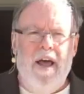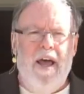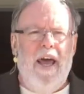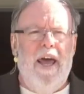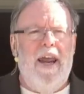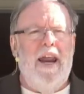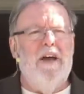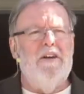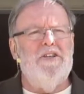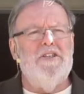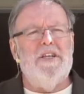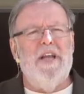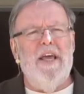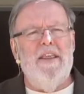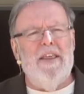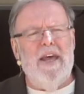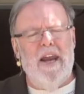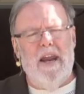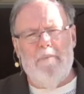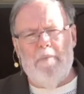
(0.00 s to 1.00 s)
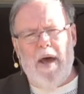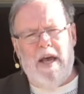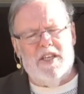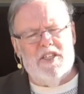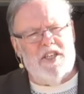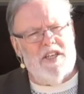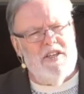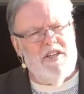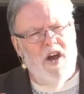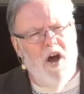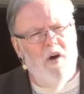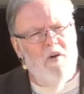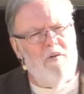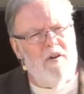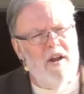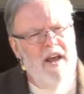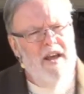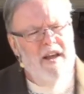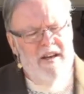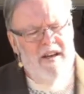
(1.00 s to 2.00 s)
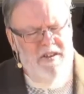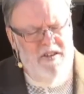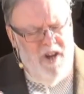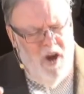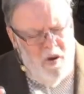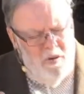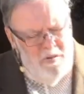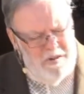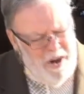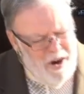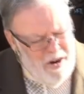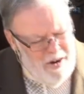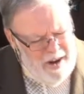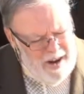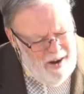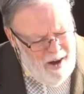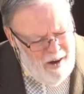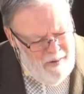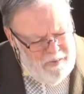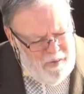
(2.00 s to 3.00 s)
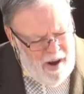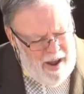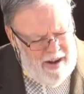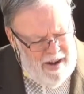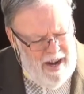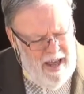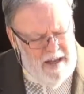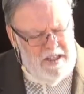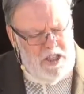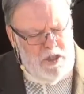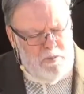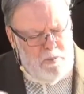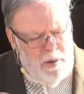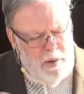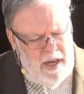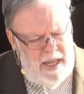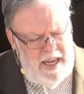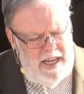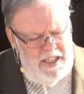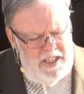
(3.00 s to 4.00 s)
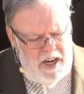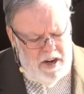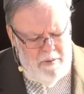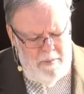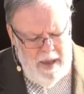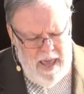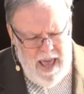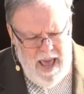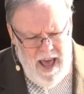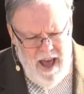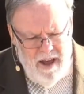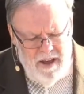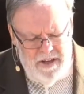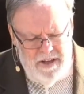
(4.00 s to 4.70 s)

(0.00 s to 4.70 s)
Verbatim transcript: And I understand that. And I'm asking you, don't, don't turn it off right now. Just please hear me out.